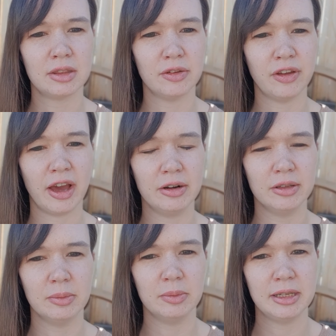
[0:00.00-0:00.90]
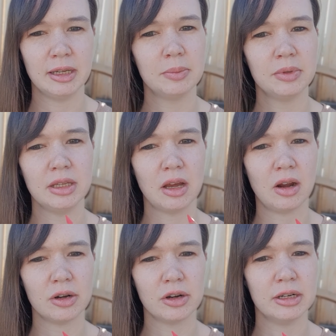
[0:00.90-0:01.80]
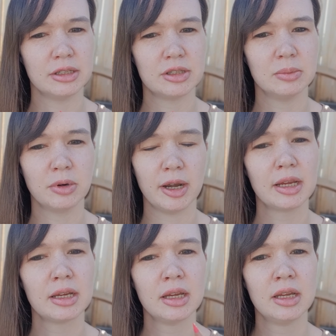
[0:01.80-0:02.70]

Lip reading: the fatter the tip, the harder it is to break.